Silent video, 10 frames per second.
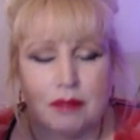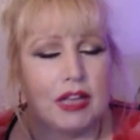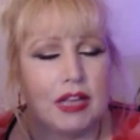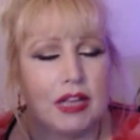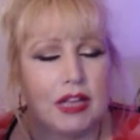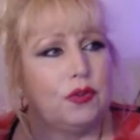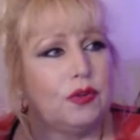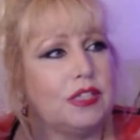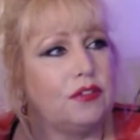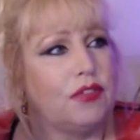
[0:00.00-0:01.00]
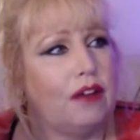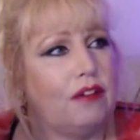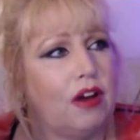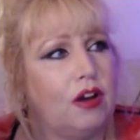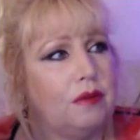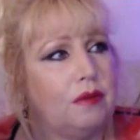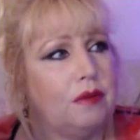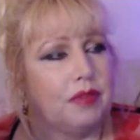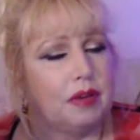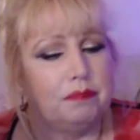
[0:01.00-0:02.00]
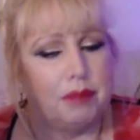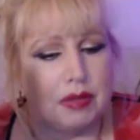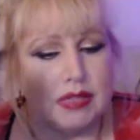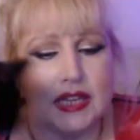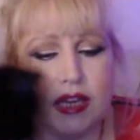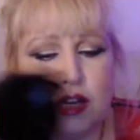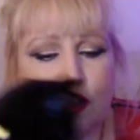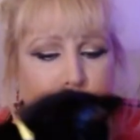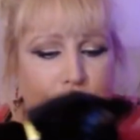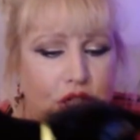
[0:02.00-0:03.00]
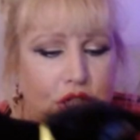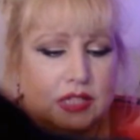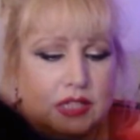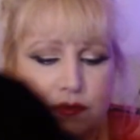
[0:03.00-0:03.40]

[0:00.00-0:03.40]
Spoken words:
do feel as if there are building of bridges